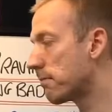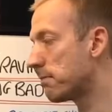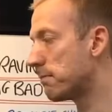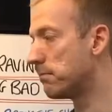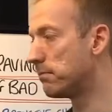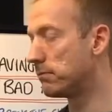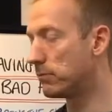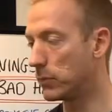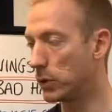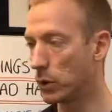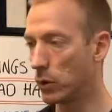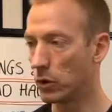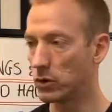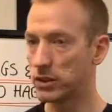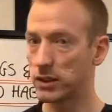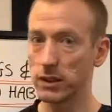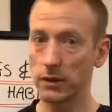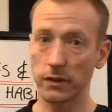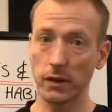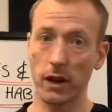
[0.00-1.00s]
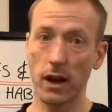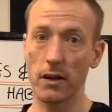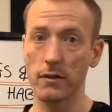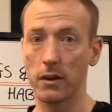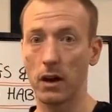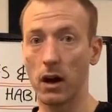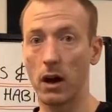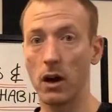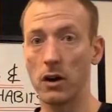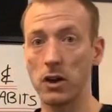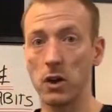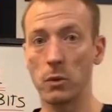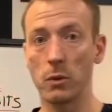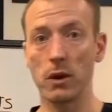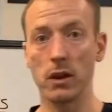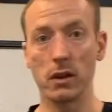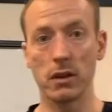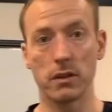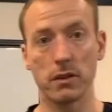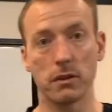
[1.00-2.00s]
your significant other? Are you
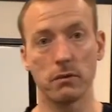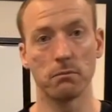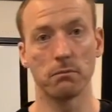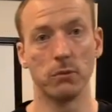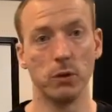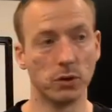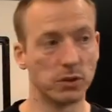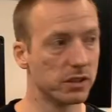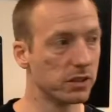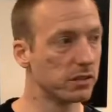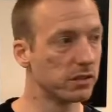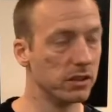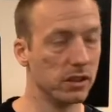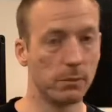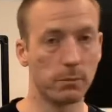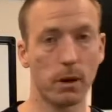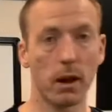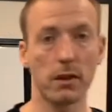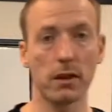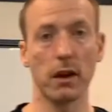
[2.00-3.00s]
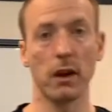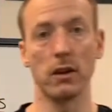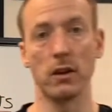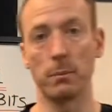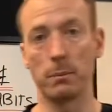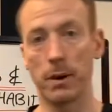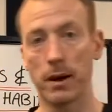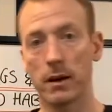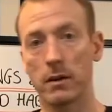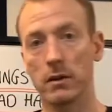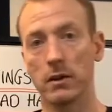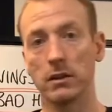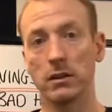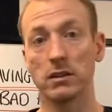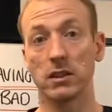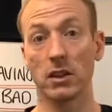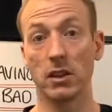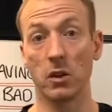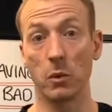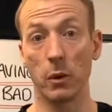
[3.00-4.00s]
with your sister, your brother, your parents?
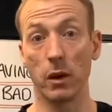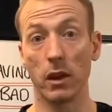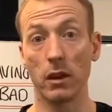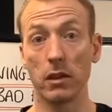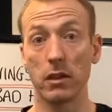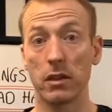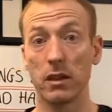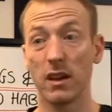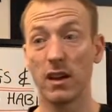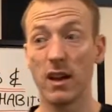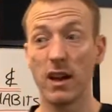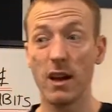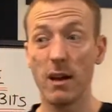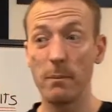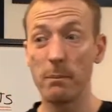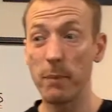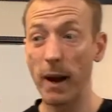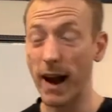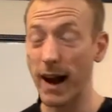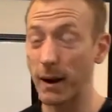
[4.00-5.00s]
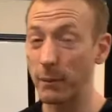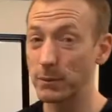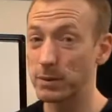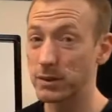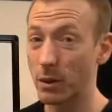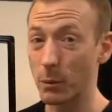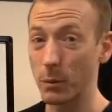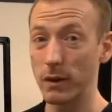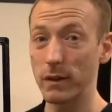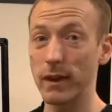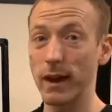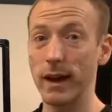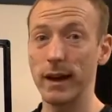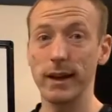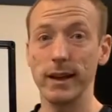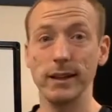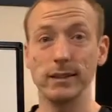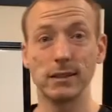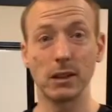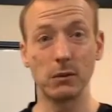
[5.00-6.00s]
Are you with perhaps someone that
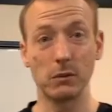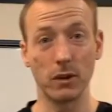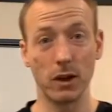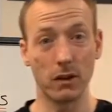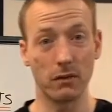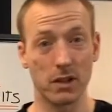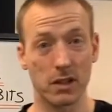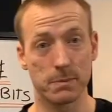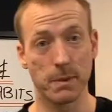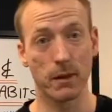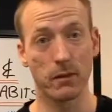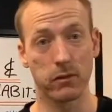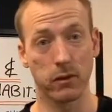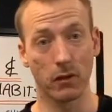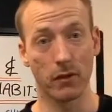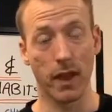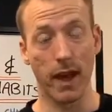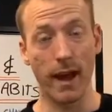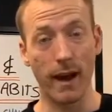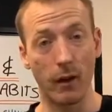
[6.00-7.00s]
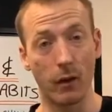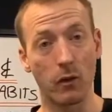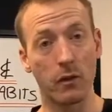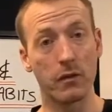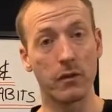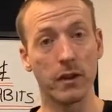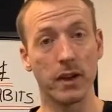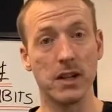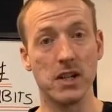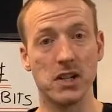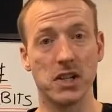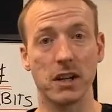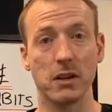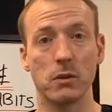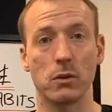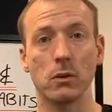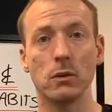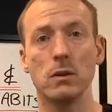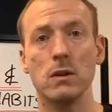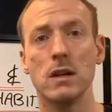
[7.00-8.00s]
isn't really respectful of their health in
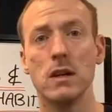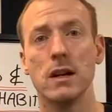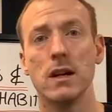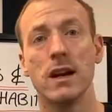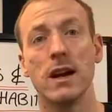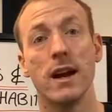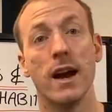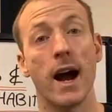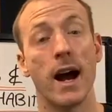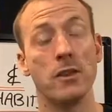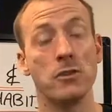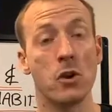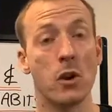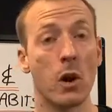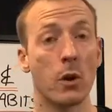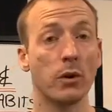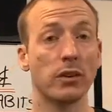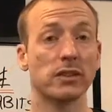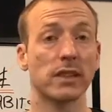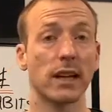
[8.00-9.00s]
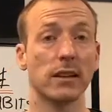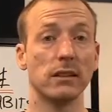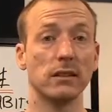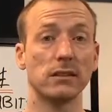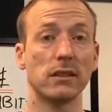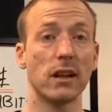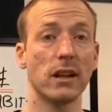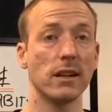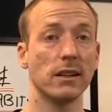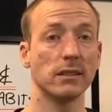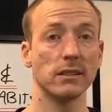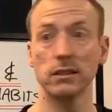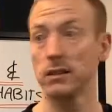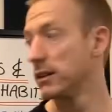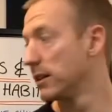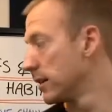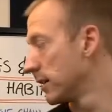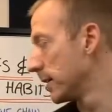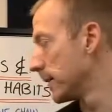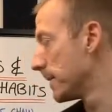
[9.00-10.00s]
general, and you lower your standards to theirs?
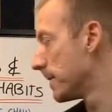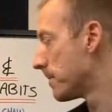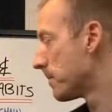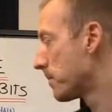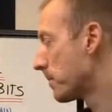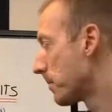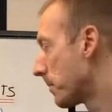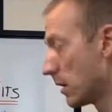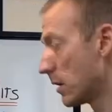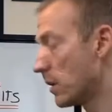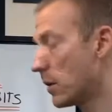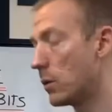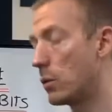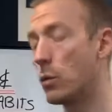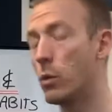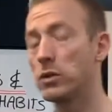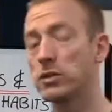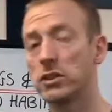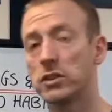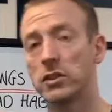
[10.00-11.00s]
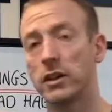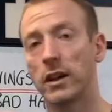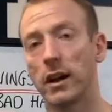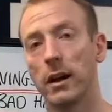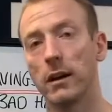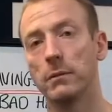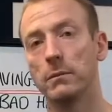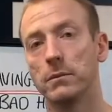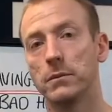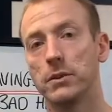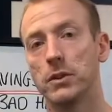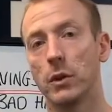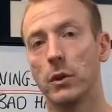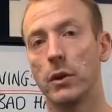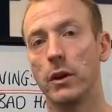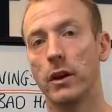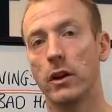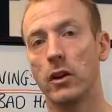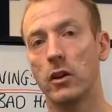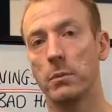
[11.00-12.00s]
What's the trigger? So
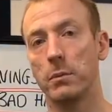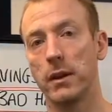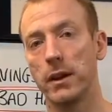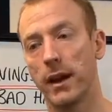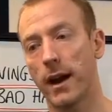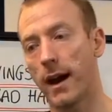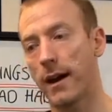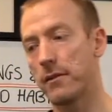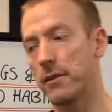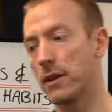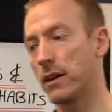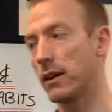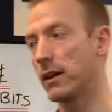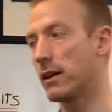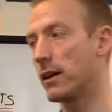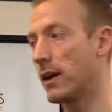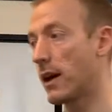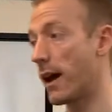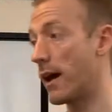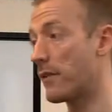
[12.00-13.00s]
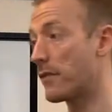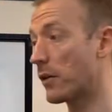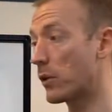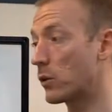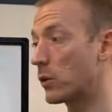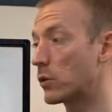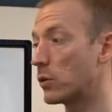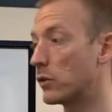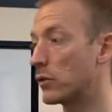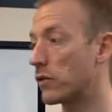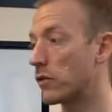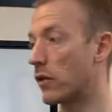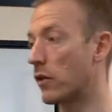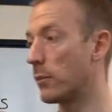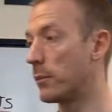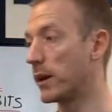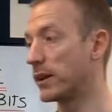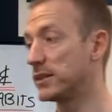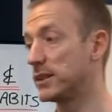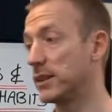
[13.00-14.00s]
it could be having a phone call from
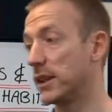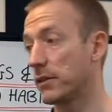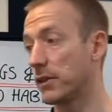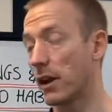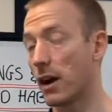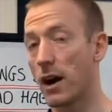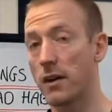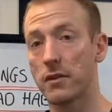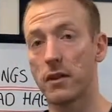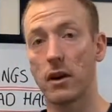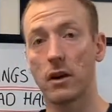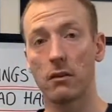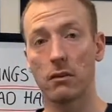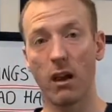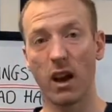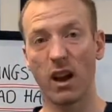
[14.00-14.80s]
a significant other, like a